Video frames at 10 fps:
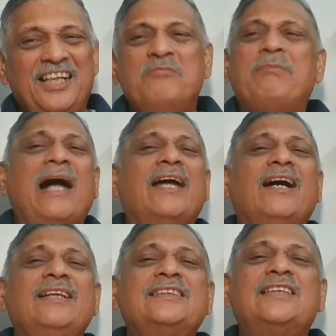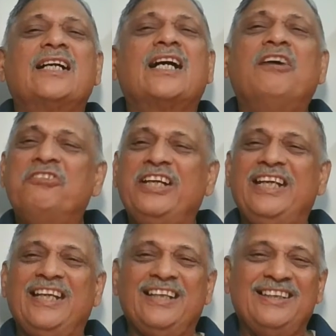Maya is the
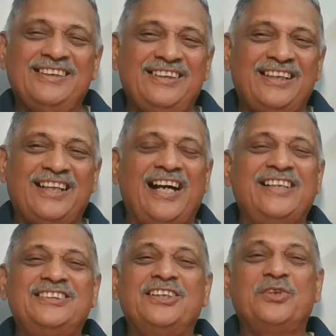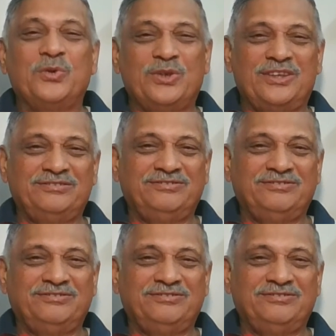covering that hides the truth.